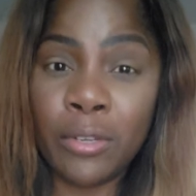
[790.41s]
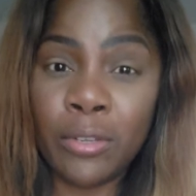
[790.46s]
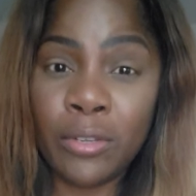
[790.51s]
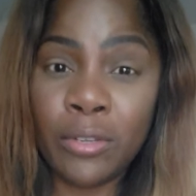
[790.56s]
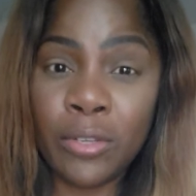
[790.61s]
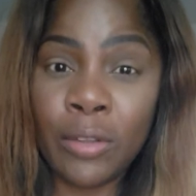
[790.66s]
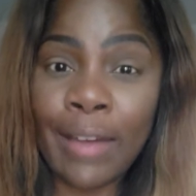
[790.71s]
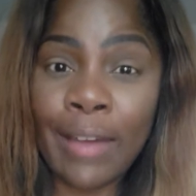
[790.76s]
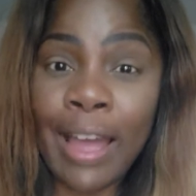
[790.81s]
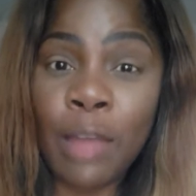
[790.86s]

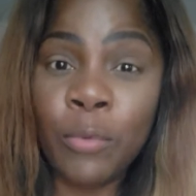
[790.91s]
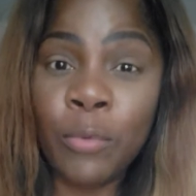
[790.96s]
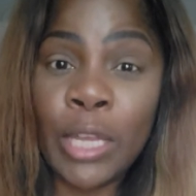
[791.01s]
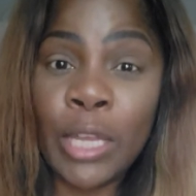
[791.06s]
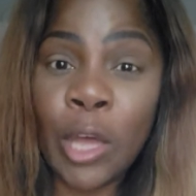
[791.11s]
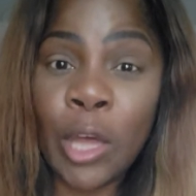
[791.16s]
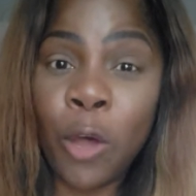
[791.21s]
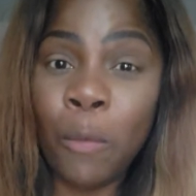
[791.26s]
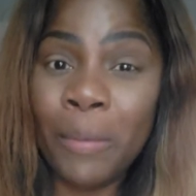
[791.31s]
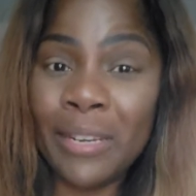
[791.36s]
So I
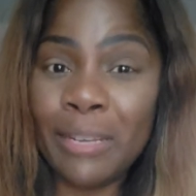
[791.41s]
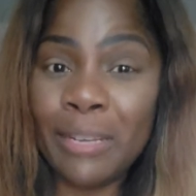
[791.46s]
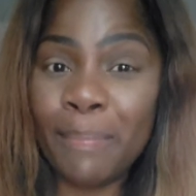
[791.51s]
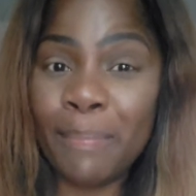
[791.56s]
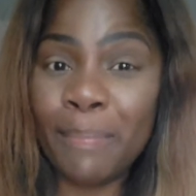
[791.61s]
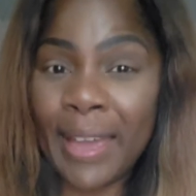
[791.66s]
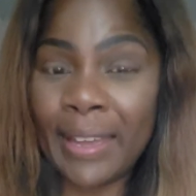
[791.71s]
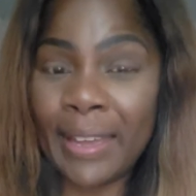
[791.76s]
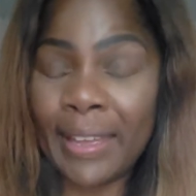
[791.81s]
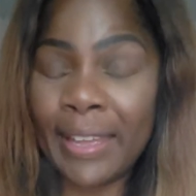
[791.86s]
reopened it
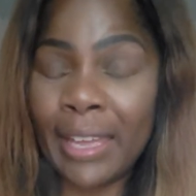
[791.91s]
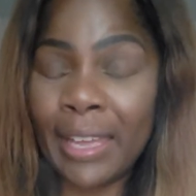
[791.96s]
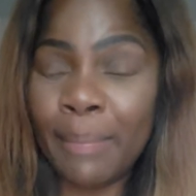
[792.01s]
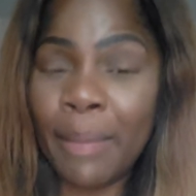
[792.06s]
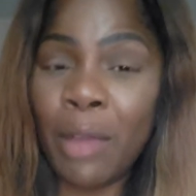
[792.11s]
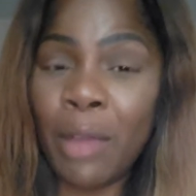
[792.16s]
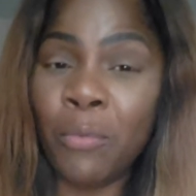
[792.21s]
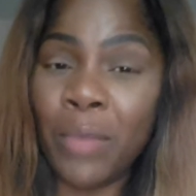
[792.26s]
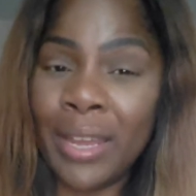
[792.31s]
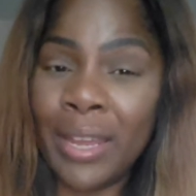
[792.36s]
back up.
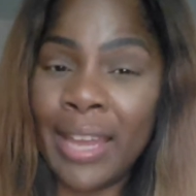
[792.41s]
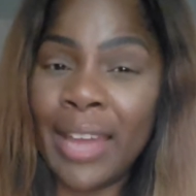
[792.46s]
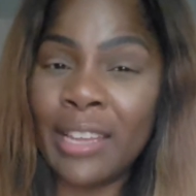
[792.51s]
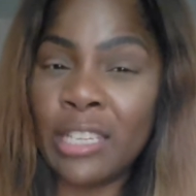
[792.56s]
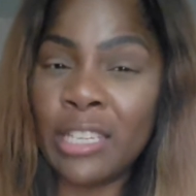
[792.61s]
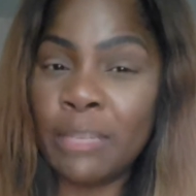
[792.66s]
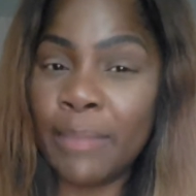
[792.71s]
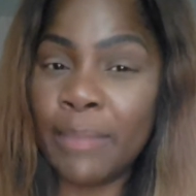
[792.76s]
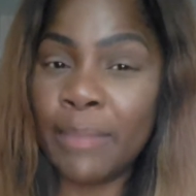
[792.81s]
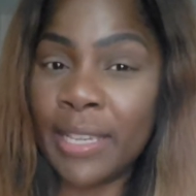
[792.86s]
I ran out
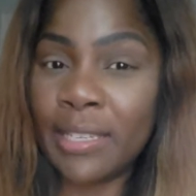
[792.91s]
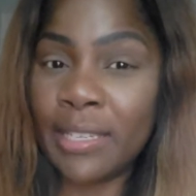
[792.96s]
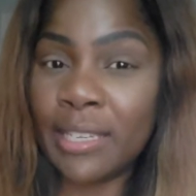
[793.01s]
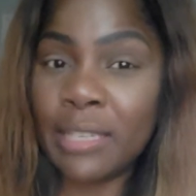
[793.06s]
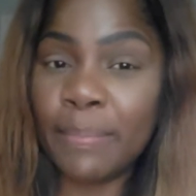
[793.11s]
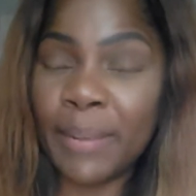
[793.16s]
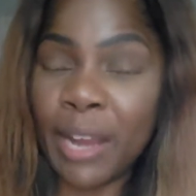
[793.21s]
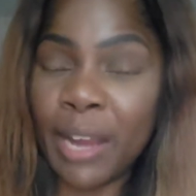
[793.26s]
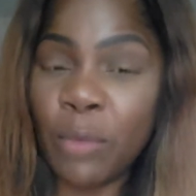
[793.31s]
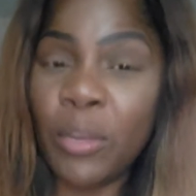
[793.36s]
of
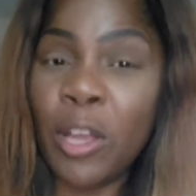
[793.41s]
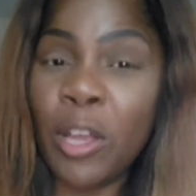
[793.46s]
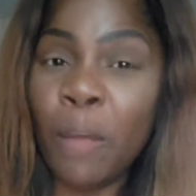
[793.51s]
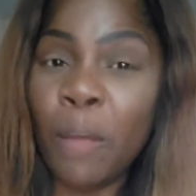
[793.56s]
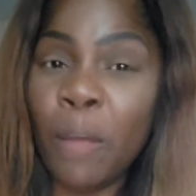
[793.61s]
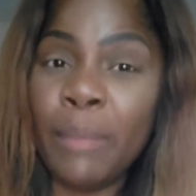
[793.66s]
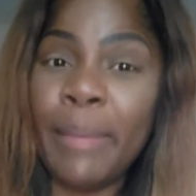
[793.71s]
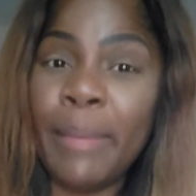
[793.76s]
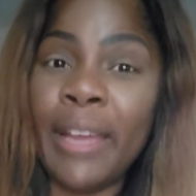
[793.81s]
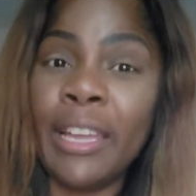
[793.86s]
spaces, but I
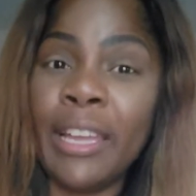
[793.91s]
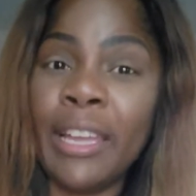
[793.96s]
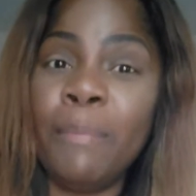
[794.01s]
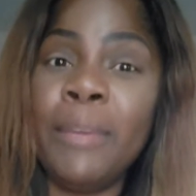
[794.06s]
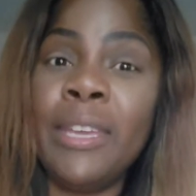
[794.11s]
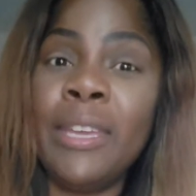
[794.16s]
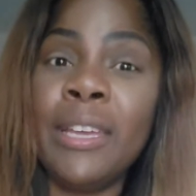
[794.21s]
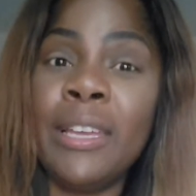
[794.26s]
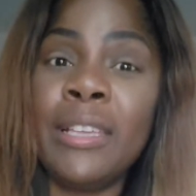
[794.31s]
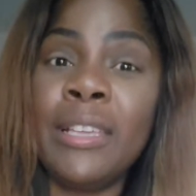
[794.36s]
reopened it back up
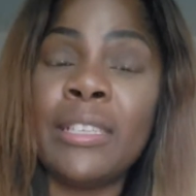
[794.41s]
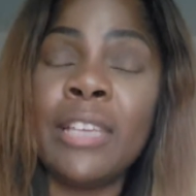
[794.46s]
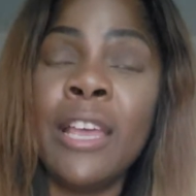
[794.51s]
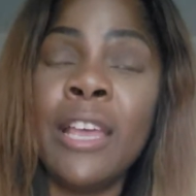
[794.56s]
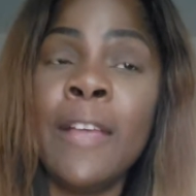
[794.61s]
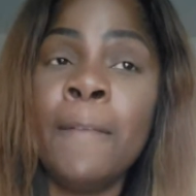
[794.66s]
because